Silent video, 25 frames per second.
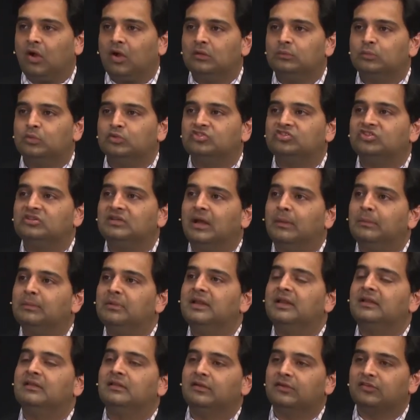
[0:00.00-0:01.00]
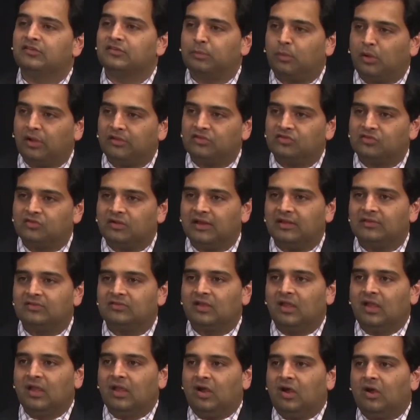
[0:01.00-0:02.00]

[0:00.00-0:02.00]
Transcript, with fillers: almost doubling the response rates